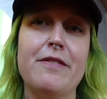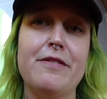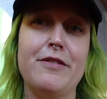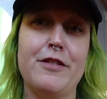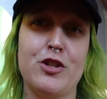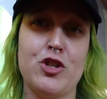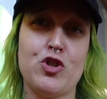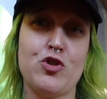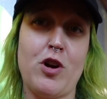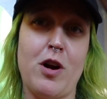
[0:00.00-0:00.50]

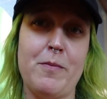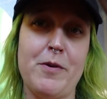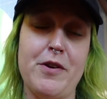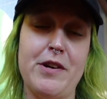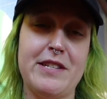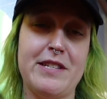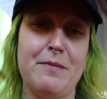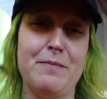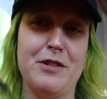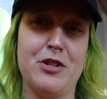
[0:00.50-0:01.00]
The
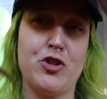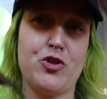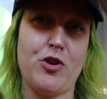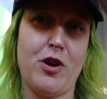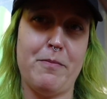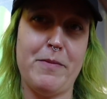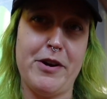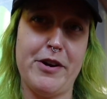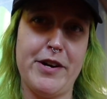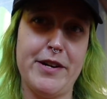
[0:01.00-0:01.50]
strawberries have been
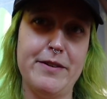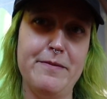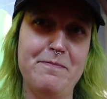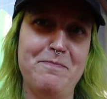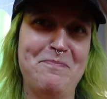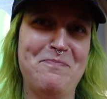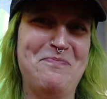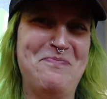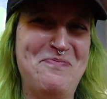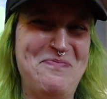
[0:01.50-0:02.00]
strawberried,
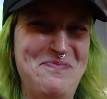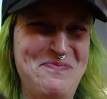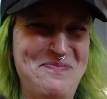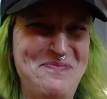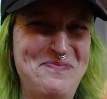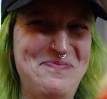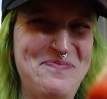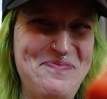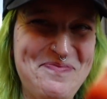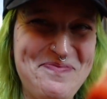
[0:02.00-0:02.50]

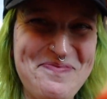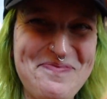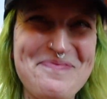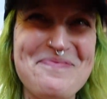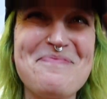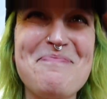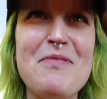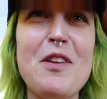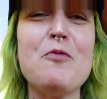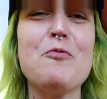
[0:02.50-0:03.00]

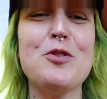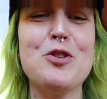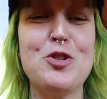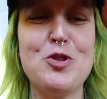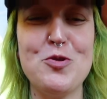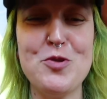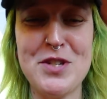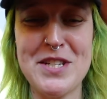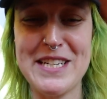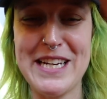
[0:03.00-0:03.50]

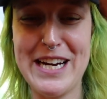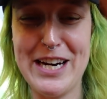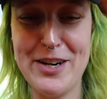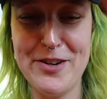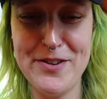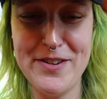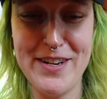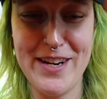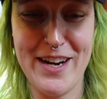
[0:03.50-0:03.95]
reduced down.